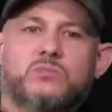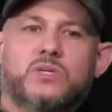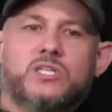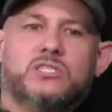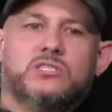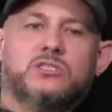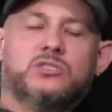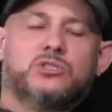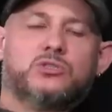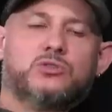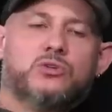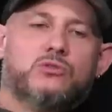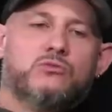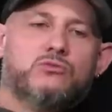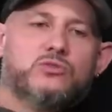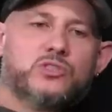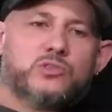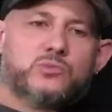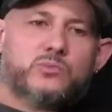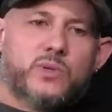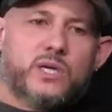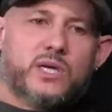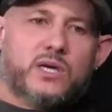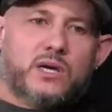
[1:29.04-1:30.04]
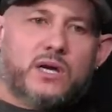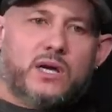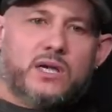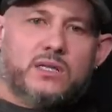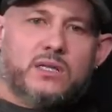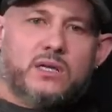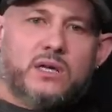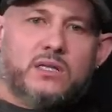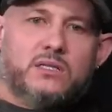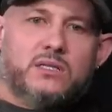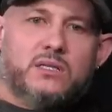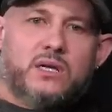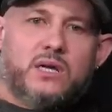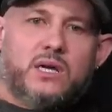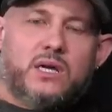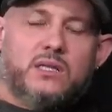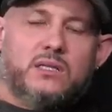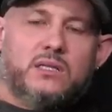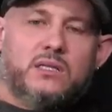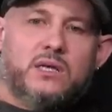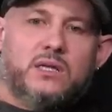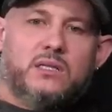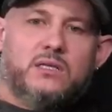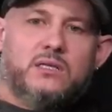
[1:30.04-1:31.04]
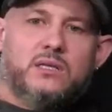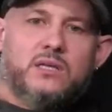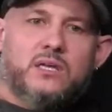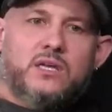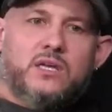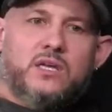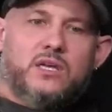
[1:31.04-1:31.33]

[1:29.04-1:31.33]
best to show respect and, and, and, and